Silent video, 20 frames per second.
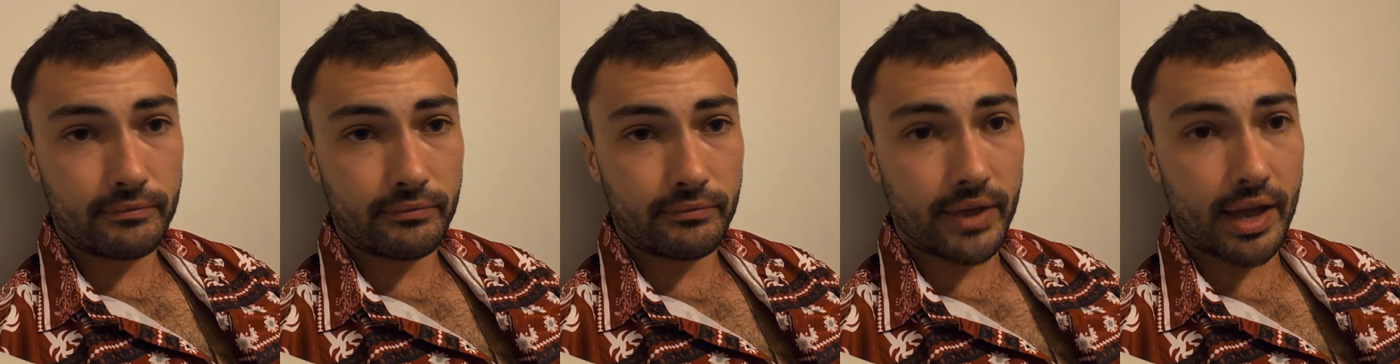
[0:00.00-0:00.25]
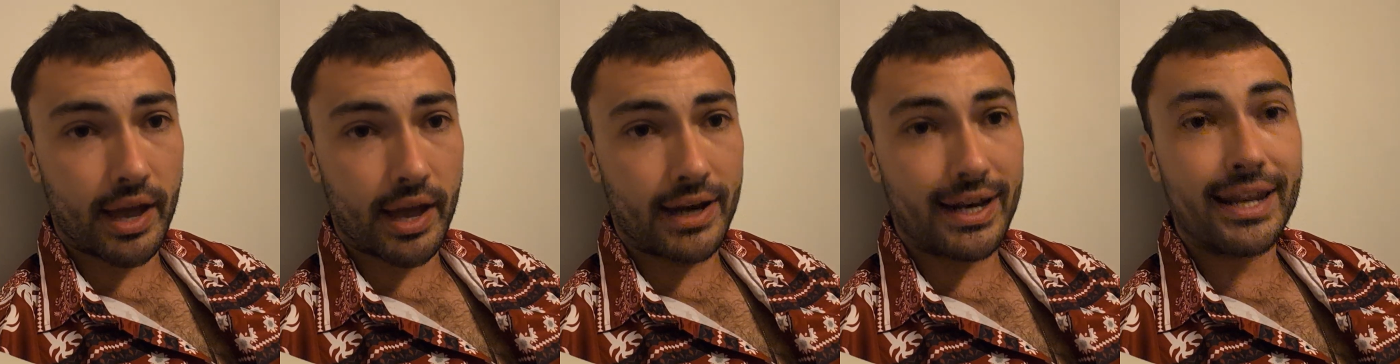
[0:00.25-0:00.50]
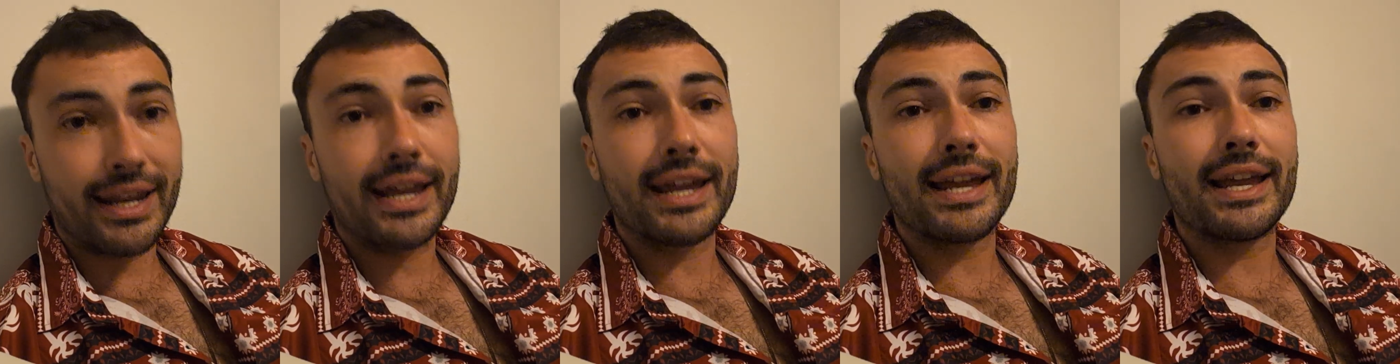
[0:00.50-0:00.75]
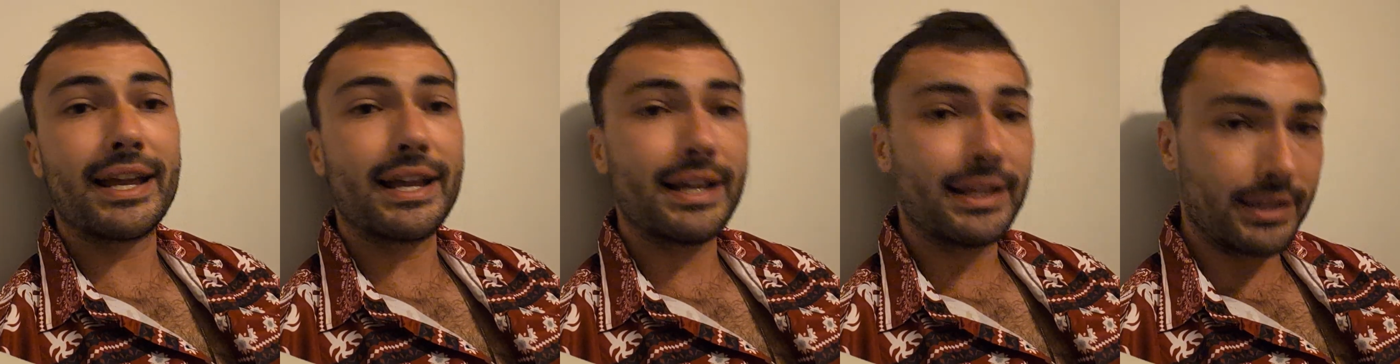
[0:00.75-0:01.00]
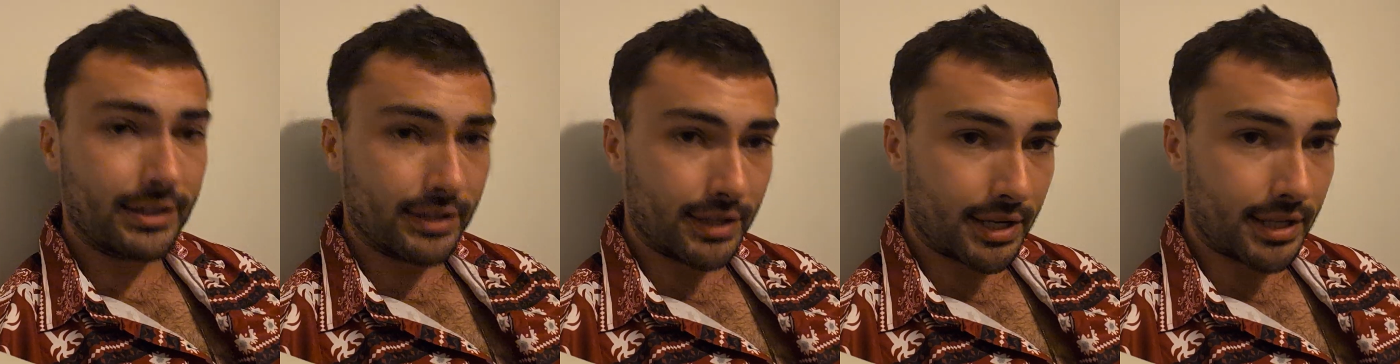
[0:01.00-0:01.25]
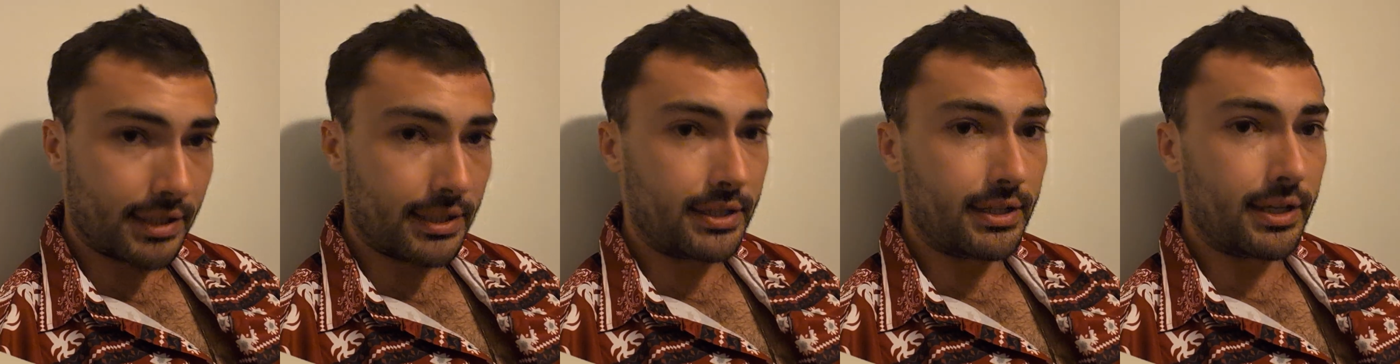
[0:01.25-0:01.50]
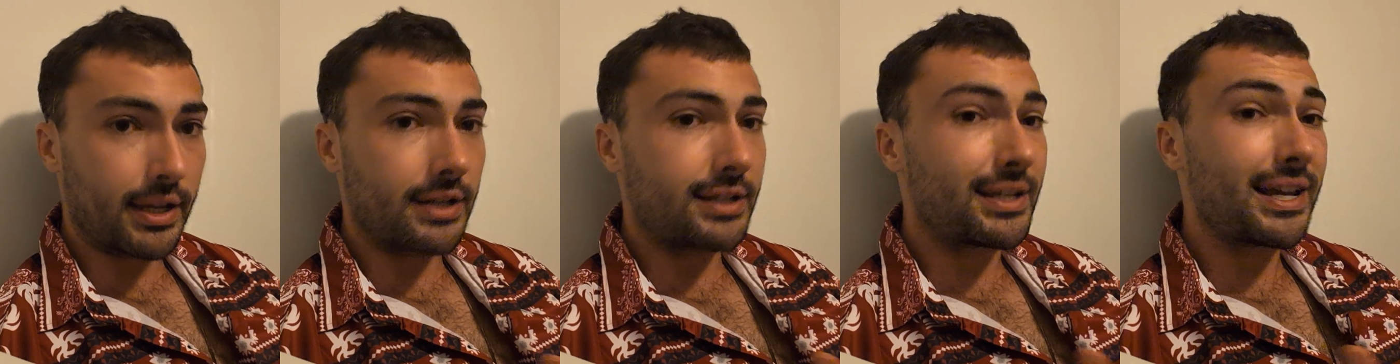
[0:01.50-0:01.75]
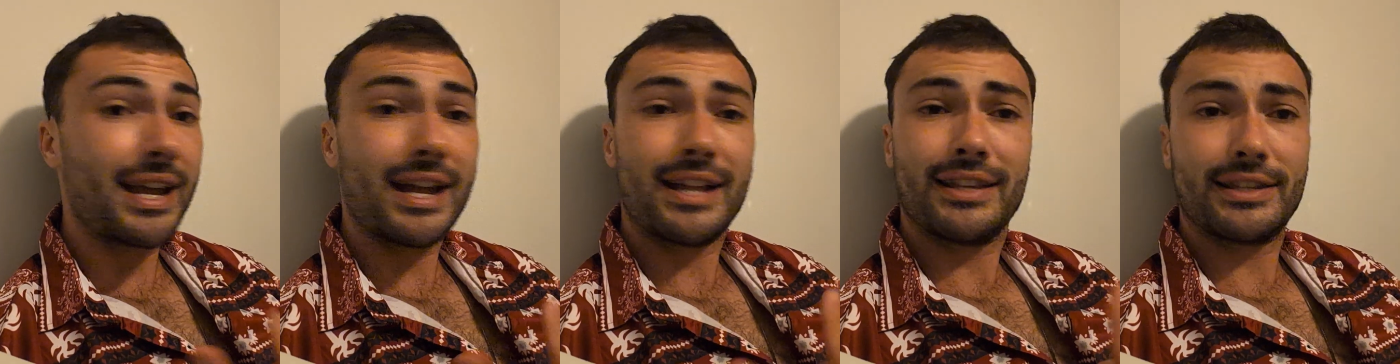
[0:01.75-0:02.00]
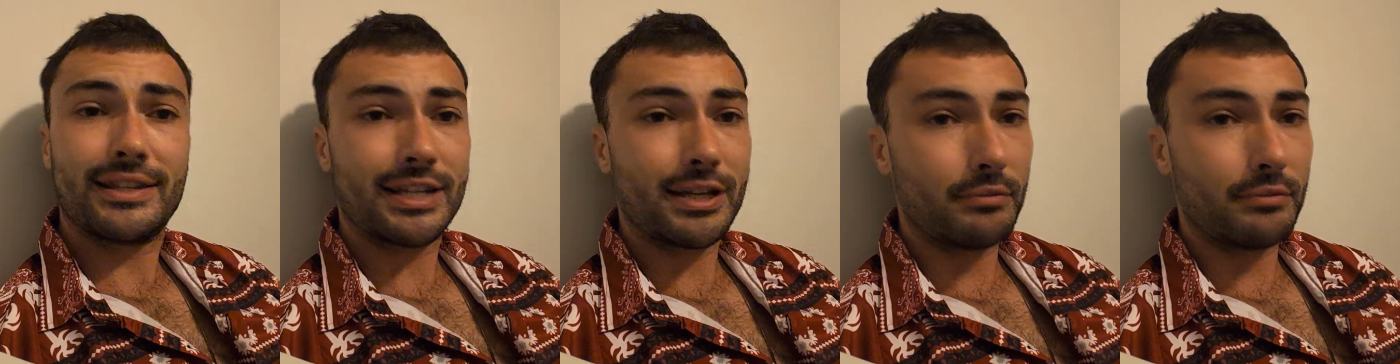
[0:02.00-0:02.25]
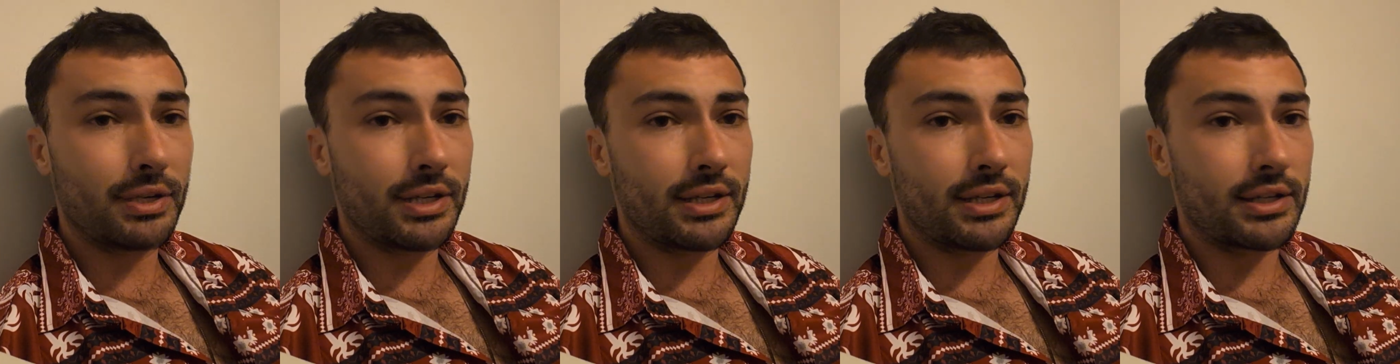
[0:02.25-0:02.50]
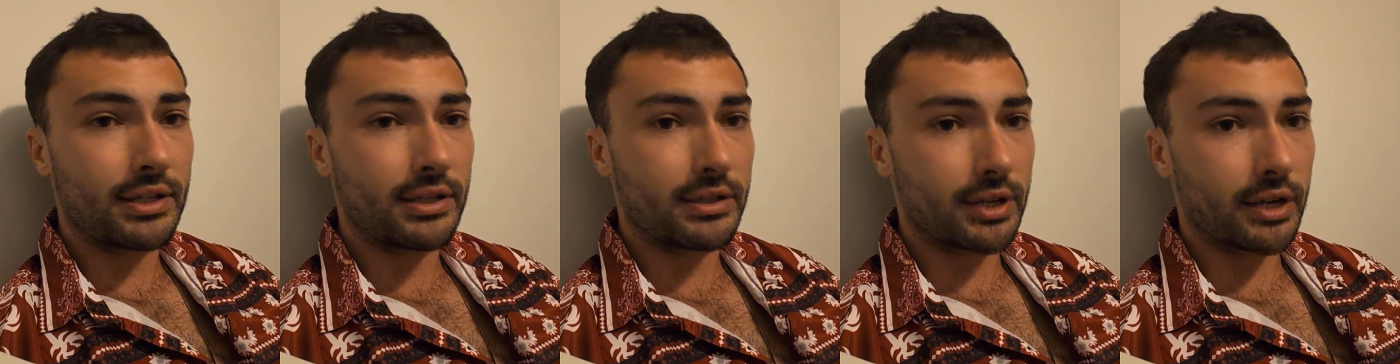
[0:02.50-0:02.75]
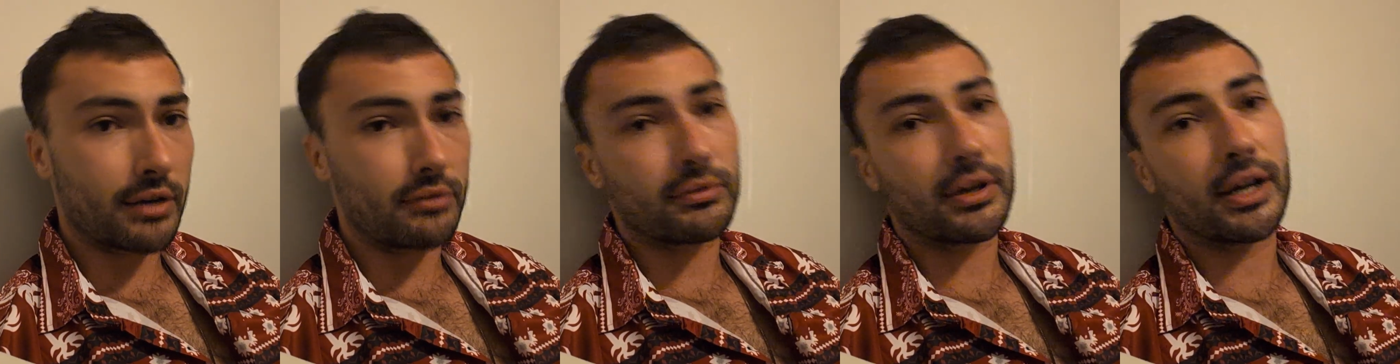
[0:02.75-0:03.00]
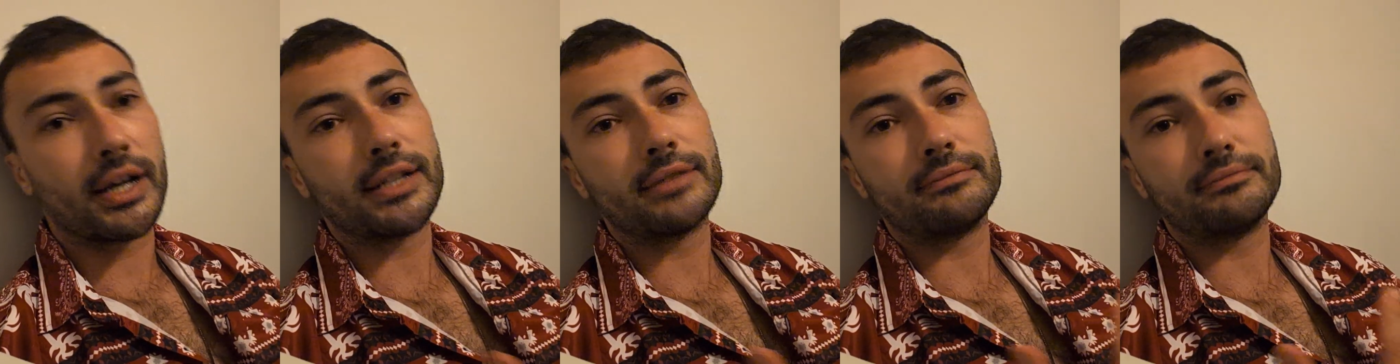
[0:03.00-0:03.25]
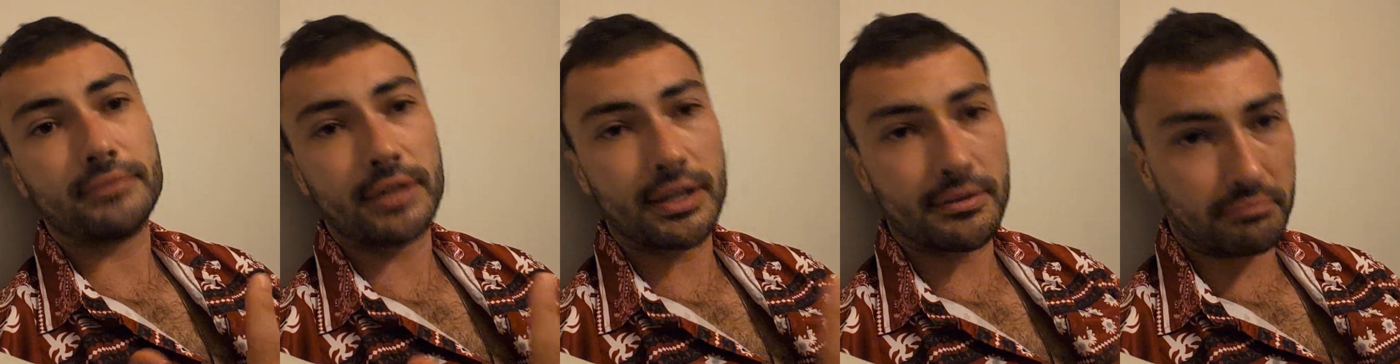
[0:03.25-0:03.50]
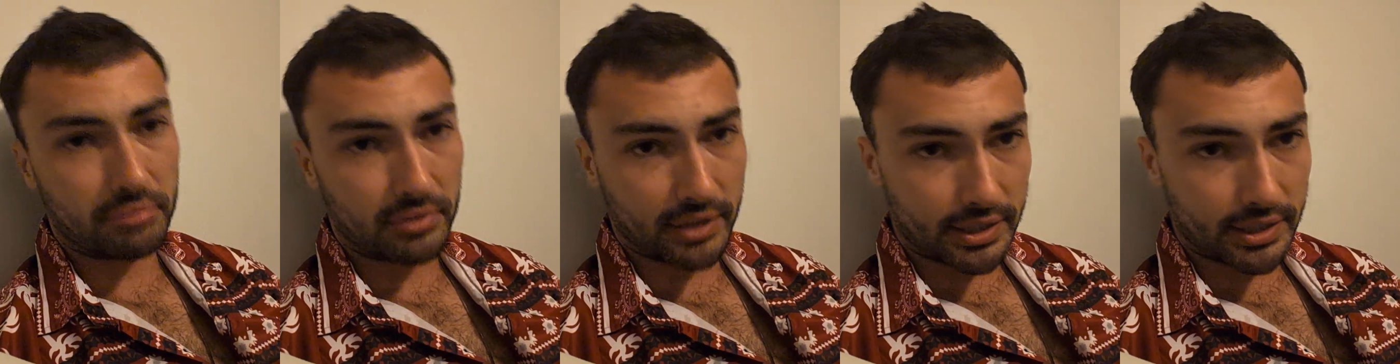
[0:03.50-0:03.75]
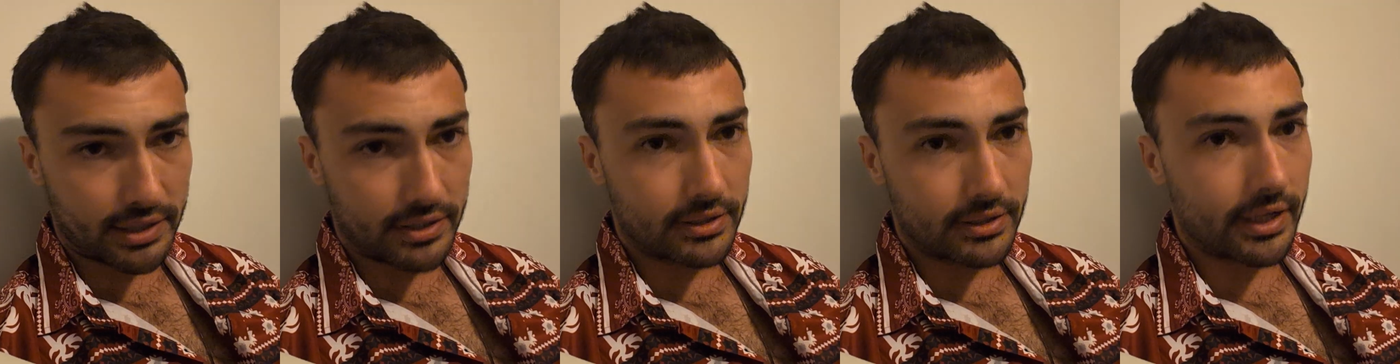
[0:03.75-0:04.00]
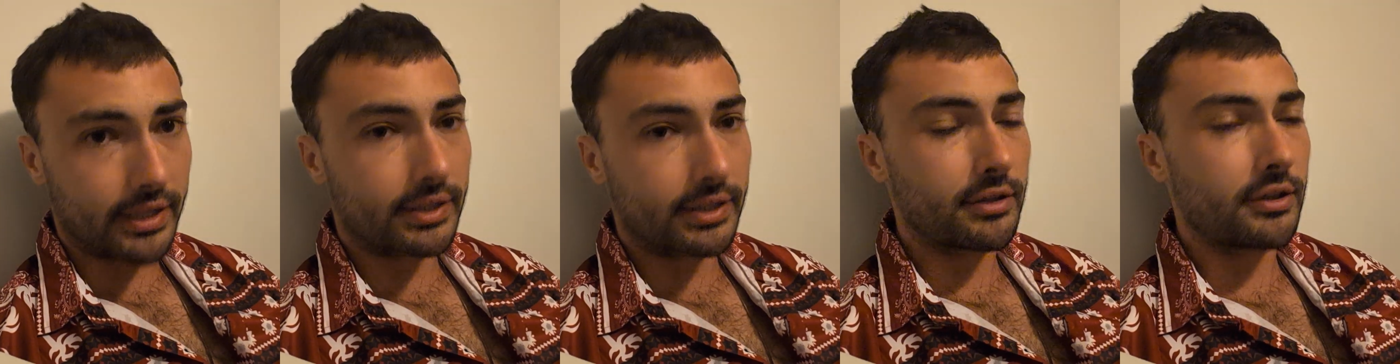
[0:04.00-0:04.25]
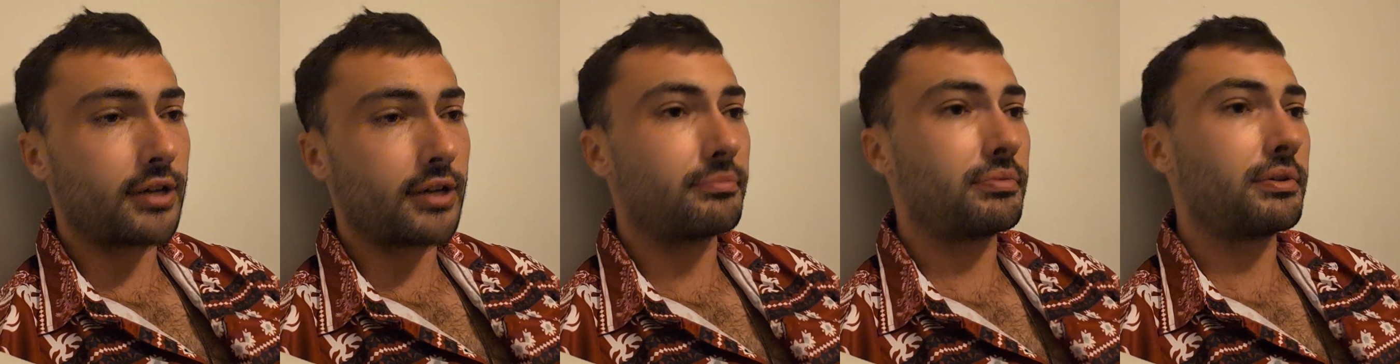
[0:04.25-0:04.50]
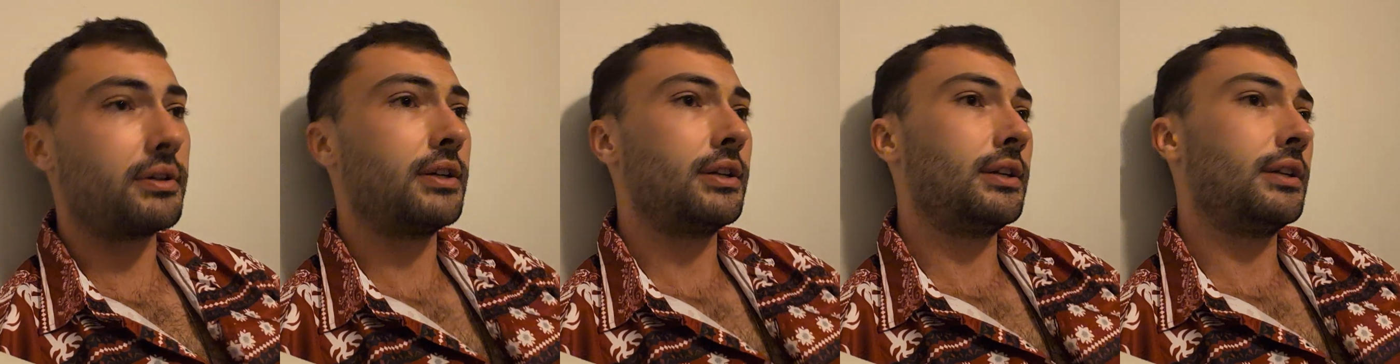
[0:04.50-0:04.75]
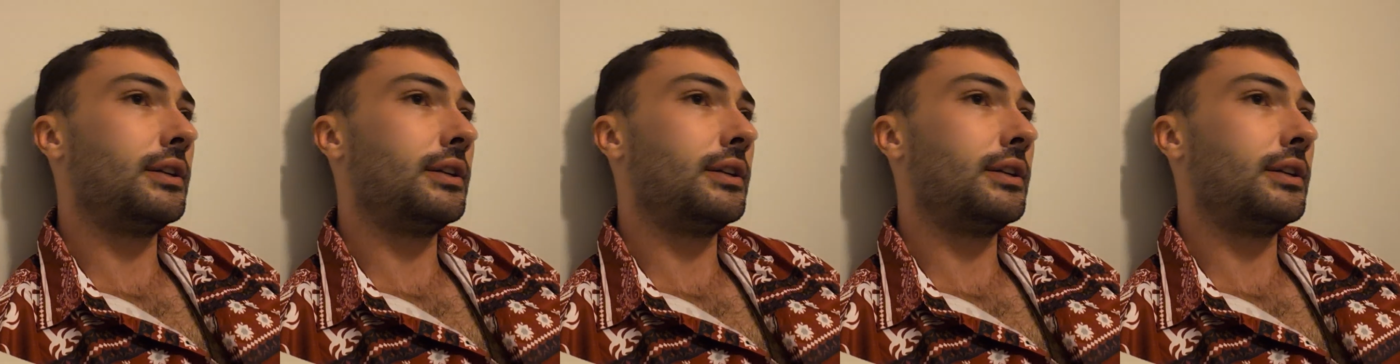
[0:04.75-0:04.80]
that in the United States and CBDCs outright in places like Europe.